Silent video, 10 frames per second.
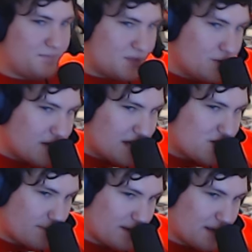2 day
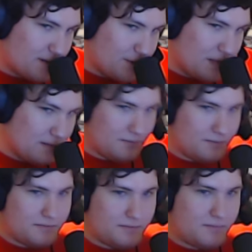shipping included
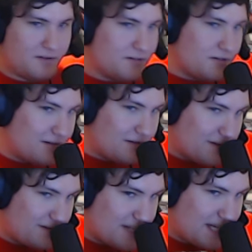for
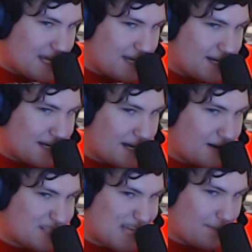$59.99
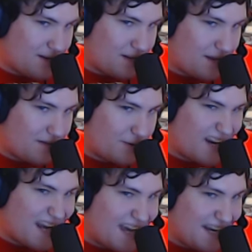on top of the
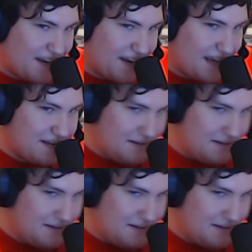$49.99.